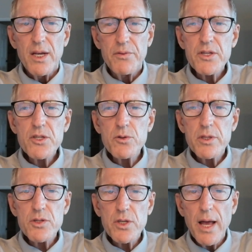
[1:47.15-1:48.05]

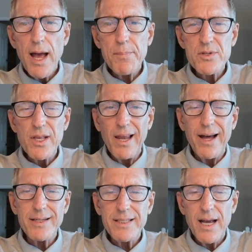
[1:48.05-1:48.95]
This happens a
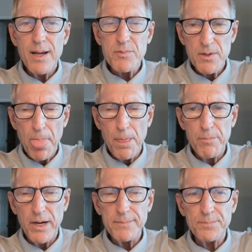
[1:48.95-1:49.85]
lot of times,
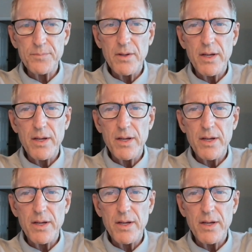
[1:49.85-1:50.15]
but